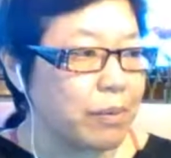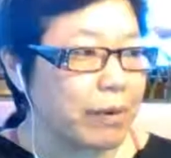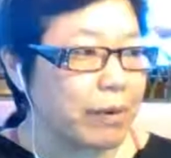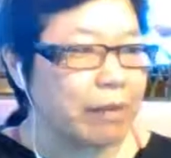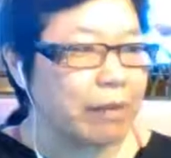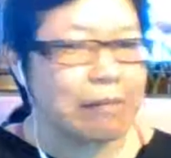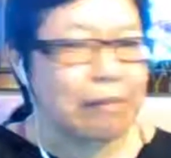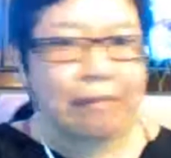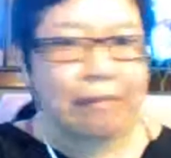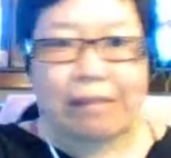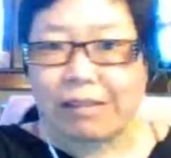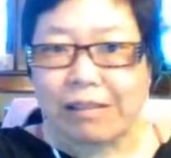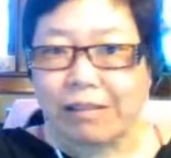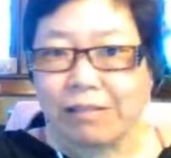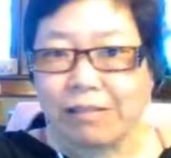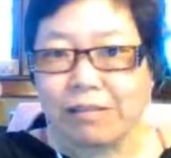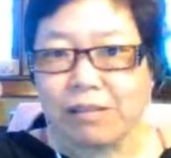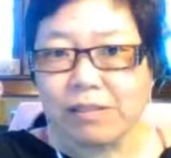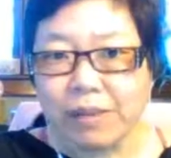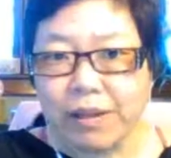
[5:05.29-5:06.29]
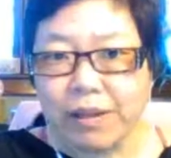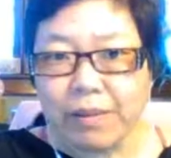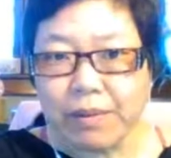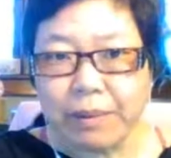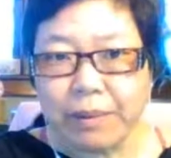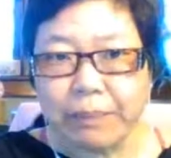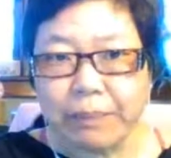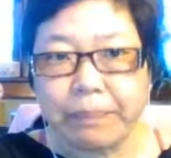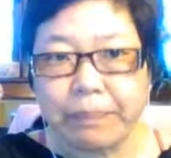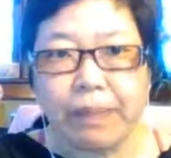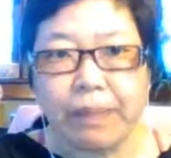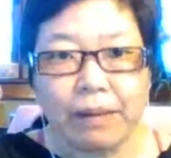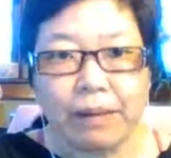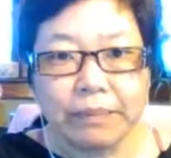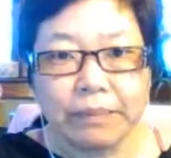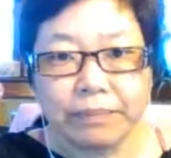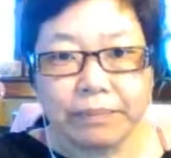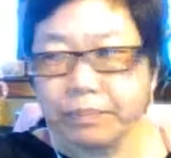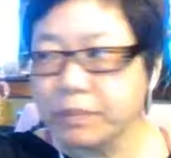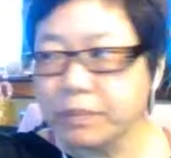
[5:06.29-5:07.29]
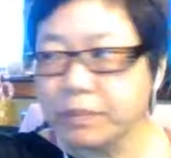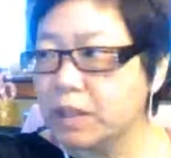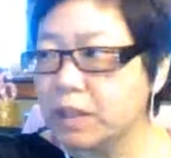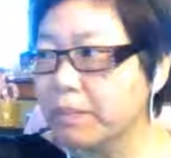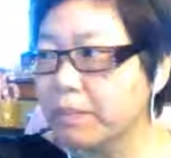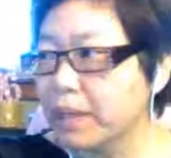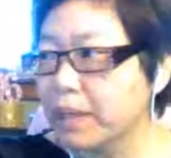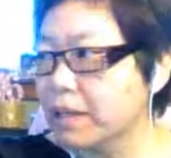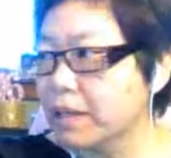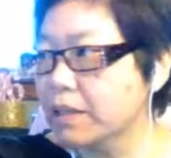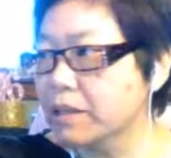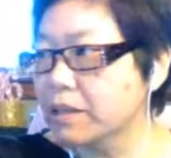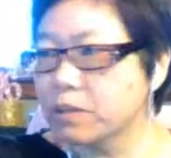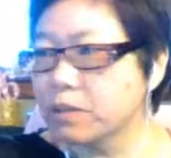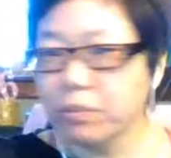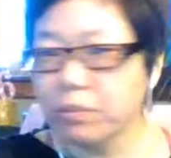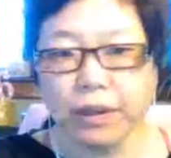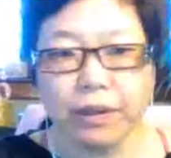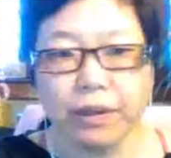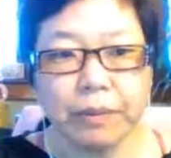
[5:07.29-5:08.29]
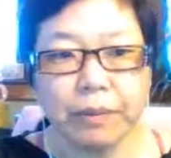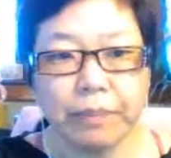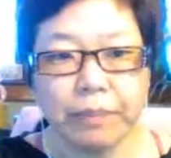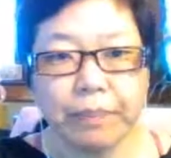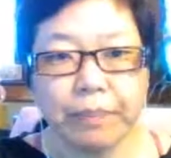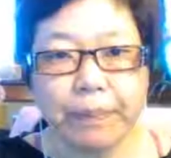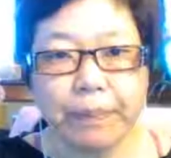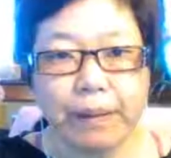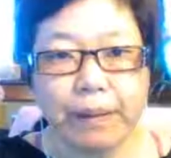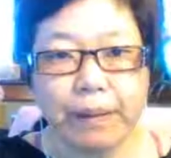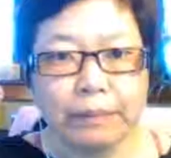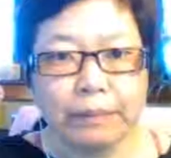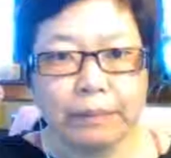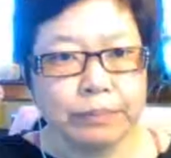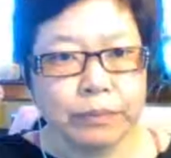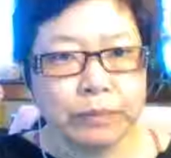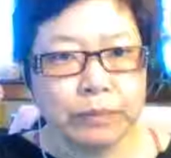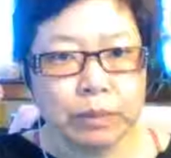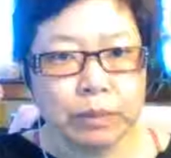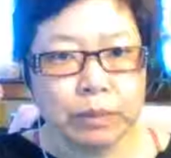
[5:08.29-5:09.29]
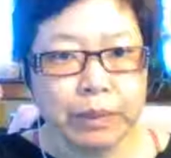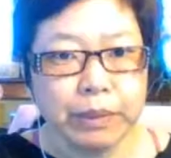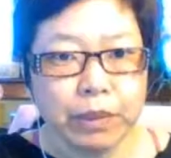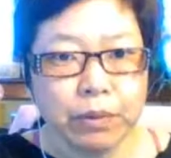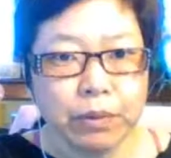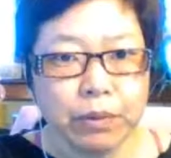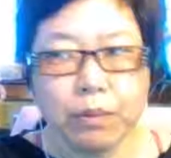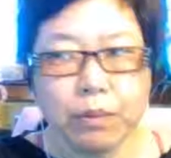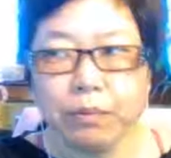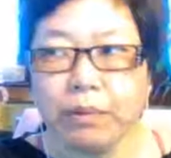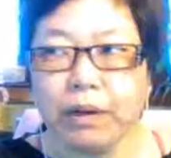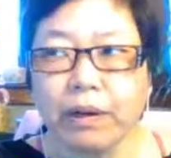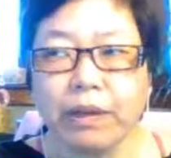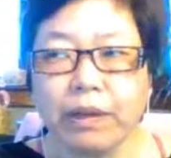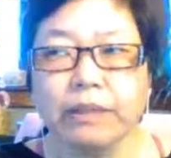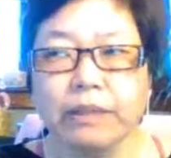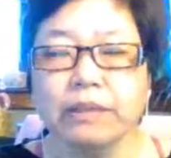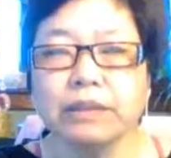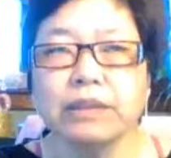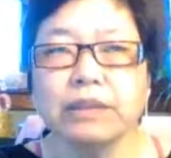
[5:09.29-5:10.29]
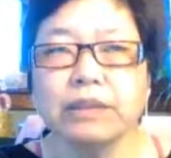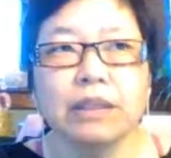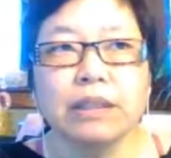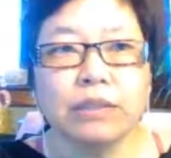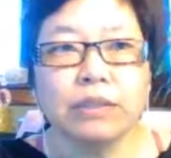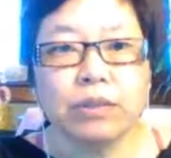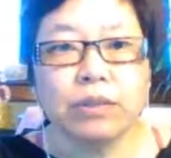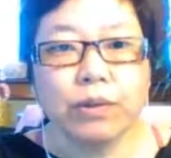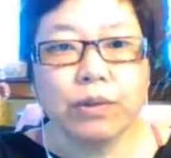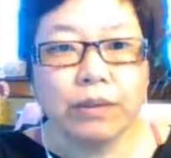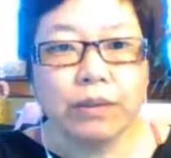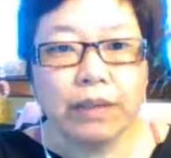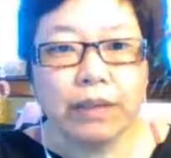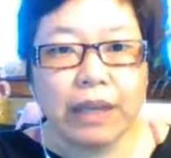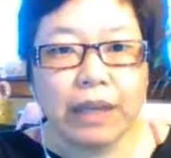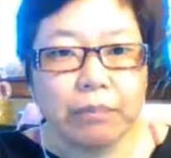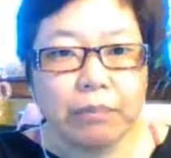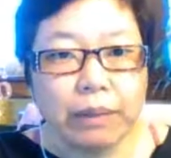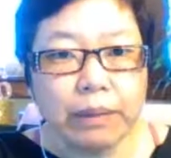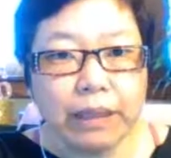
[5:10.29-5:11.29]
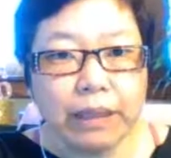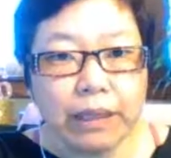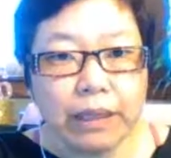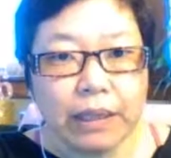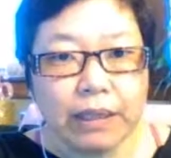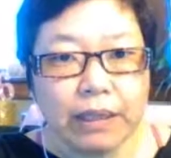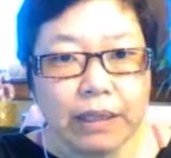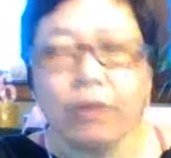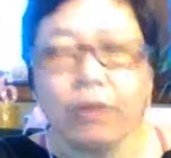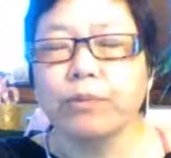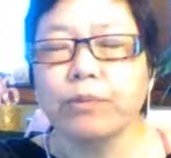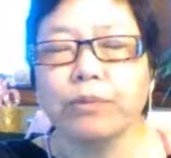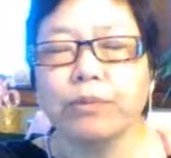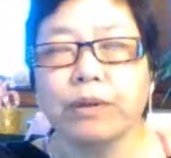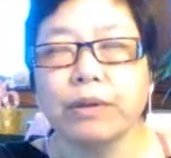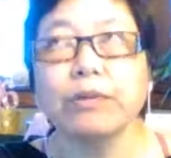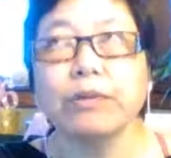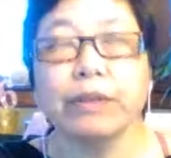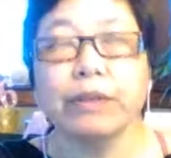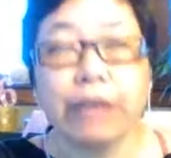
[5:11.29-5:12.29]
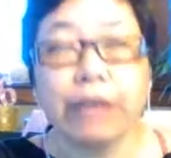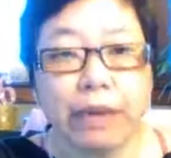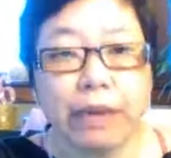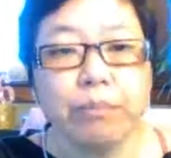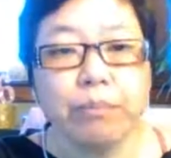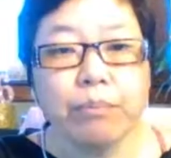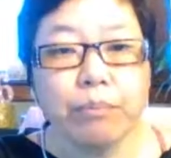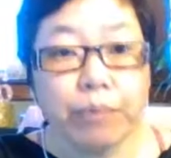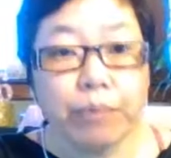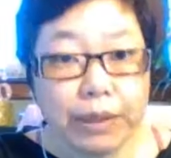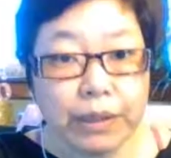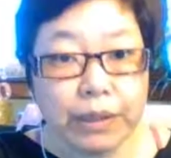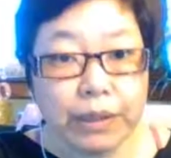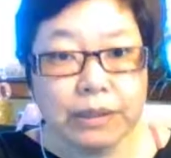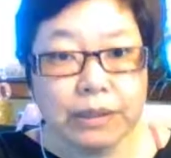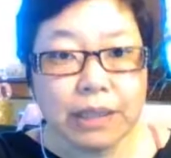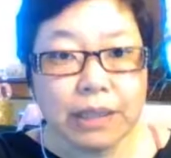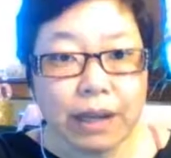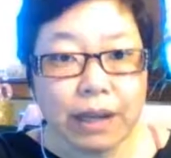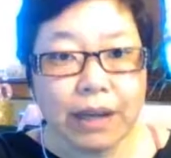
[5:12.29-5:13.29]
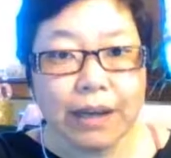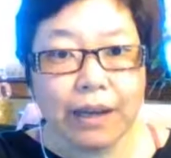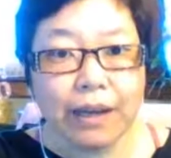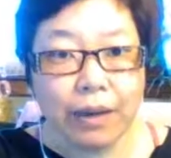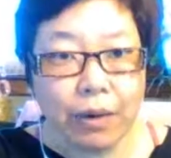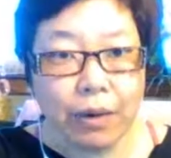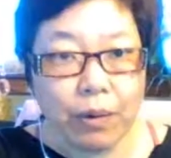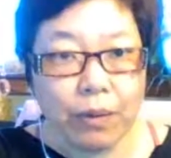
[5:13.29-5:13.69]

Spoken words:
Oh, so anyway, to make this work, pretty cool product. It's called GamePrint.io.